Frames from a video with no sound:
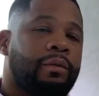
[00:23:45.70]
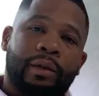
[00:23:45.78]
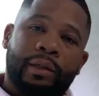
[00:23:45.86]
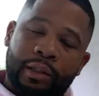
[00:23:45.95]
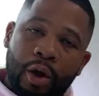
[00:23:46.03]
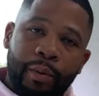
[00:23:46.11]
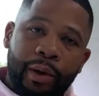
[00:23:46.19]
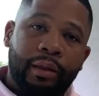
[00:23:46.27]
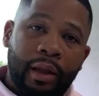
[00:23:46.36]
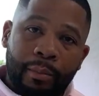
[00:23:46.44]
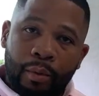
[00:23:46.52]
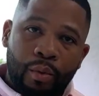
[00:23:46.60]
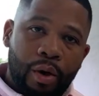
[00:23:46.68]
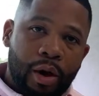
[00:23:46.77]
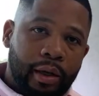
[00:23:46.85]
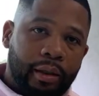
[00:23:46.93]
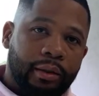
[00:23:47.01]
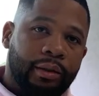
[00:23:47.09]
So we, number
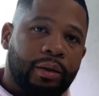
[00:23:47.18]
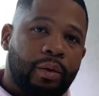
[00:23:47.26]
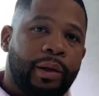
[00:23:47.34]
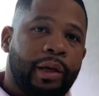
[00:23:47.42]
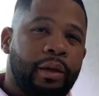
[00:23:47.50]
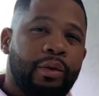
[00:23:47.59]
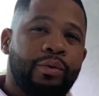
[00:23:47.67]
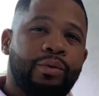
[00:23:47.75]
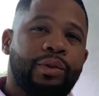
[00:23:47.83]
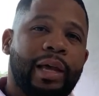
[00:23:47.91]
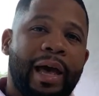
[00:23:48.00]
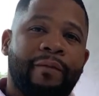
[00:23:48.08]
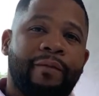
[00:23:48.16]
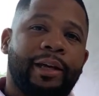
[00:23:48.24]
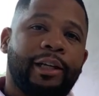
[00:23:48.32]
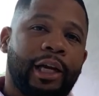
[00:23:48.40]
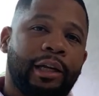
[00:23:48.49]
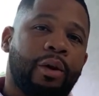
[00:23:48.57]
one, so we can use the
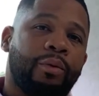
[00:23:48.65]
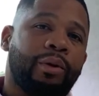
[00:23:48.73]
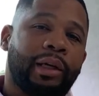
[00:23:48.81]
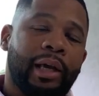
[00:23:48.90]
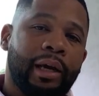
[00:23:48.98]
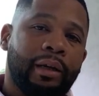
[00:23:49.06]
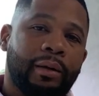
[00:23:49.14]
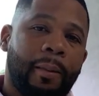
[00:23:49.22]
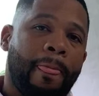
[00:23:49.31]
FHA loan again.